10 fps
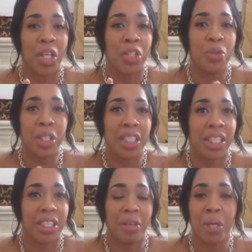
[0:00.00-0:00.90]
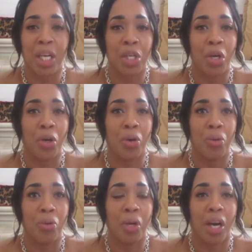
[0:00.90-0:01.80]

you can get up and go